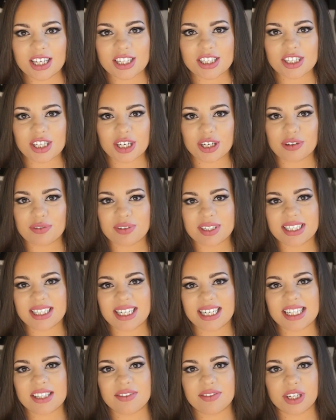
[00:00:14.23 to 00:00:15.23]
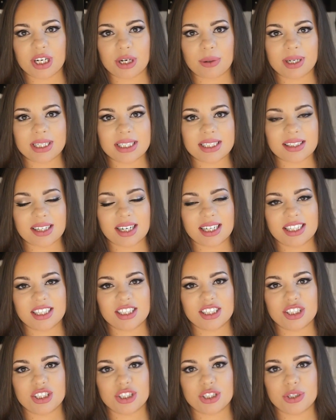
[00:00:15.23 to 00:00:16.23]
So for today's video I decided
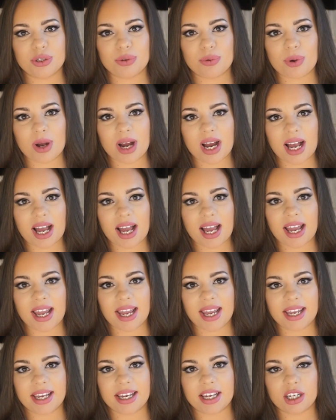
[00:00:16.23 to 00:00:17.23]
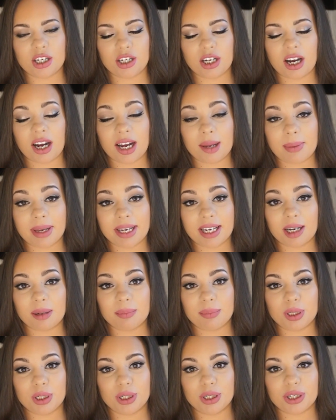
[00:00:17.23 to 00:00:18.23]
to do a eye
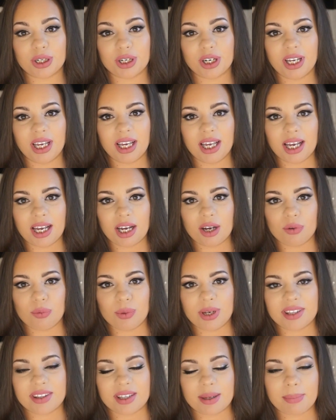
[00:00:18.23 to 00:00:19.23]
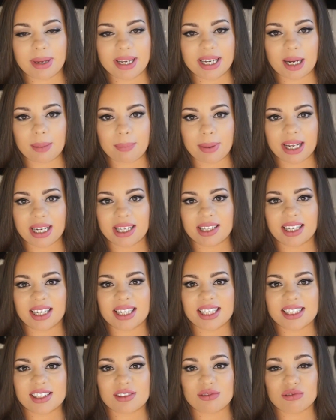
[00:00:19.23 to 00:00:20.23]
makeup look with a makeup palette
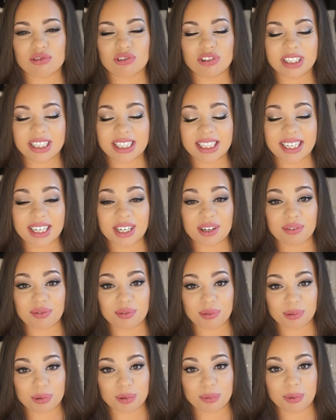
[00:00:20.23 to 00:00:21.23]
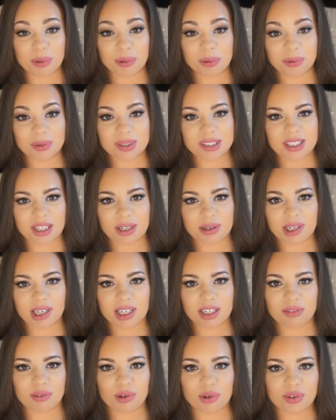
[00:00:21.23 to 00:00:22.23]
that is really affordable, so
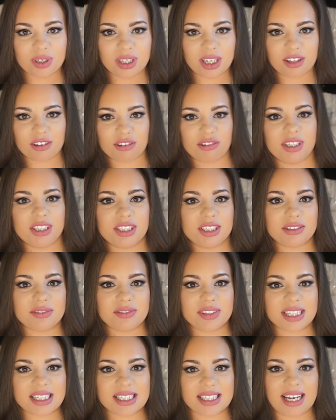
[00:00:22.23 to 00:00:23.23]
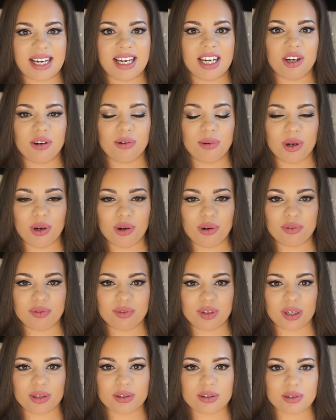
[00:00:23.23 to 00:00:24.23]
kind of on the other end of the scale of,
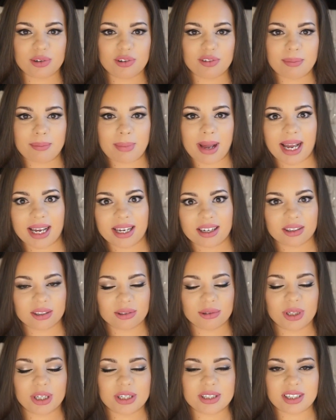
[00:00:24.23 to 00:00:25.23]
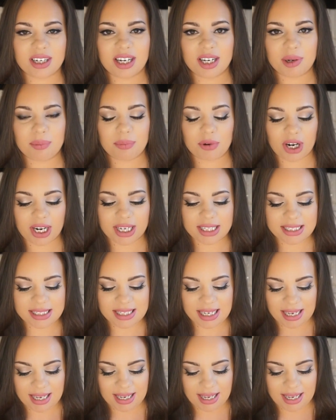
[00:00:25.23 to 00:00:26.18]
you know, sort of MAC and all those kind of brands.